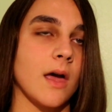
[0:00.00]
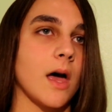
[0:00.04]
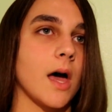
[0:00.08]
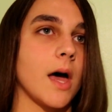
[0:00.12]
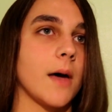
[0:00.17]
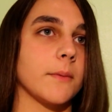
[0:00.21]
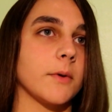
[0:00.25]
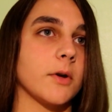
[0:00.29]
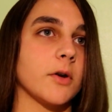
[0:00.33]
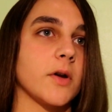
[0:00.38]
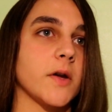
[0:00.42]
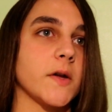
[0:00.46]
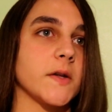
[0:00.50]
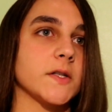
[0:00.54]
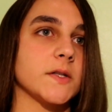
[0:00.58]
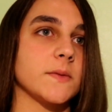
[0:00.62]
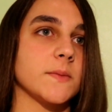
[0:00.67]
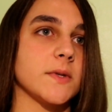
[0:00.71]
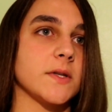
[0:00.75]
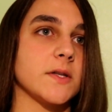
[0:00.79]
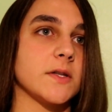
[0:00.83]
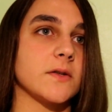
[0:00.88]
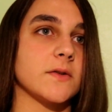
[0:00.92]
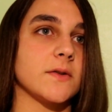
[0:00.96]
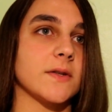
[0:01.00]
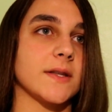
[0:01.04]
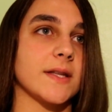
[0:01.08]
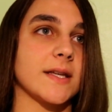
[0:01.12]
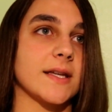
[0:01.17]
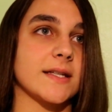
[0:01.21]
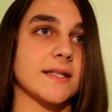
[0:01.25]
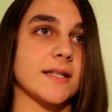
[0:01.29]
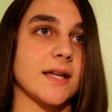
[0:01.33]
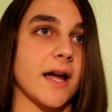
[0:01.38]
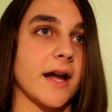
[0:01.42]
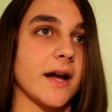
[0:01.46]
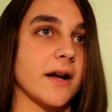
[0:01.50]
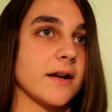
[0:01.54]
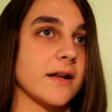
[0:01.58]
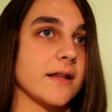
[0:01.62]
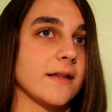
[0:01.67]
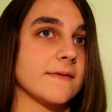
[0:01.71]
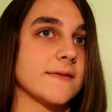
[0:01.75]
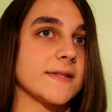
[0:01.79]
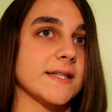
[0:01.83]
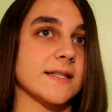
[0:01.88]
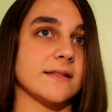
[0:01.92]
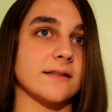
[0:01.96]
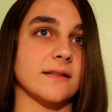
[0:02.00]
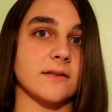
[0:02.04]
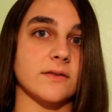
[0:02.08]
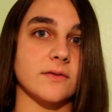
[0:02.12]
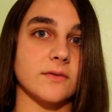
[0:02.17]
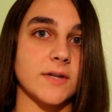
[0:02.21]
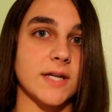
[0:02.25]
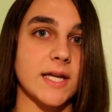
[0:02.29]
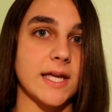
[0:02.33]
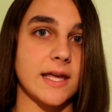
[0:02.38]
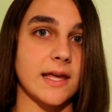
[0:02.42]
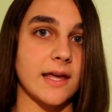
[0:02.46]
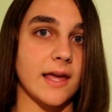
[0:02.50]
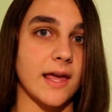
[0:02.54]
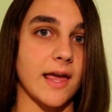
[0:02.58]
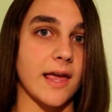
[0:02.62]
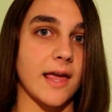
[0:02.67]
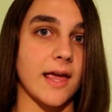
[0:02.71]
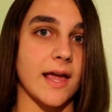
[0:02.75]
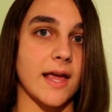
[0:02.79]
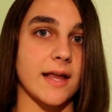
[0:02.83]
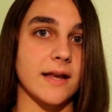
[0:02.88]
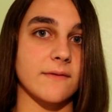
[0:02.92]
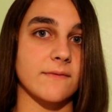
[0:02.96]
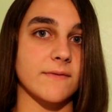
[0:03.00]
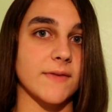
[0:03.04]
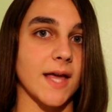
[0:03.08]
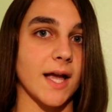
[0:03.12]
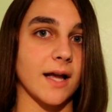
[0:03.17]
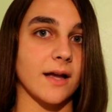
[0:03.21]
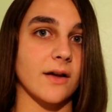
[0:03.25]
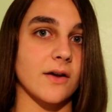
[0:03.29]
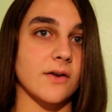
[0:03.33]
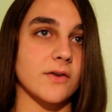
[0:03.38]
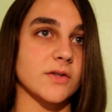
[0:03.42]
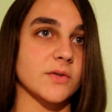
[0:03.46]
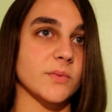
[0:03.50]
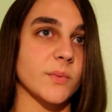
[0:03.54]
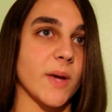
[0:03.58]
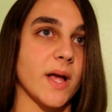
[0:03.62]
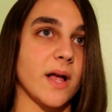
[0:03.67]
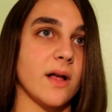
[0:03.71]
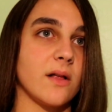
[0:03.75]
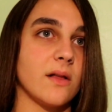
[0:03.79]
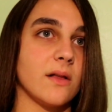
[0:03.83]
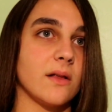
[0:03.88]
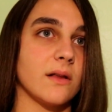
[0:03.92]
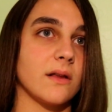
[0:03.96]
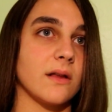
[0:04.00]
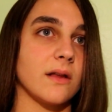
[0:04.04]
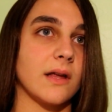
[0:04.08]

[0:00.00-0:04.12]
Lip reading: I'm going to be doing the entirety of season 3, and if that goes well,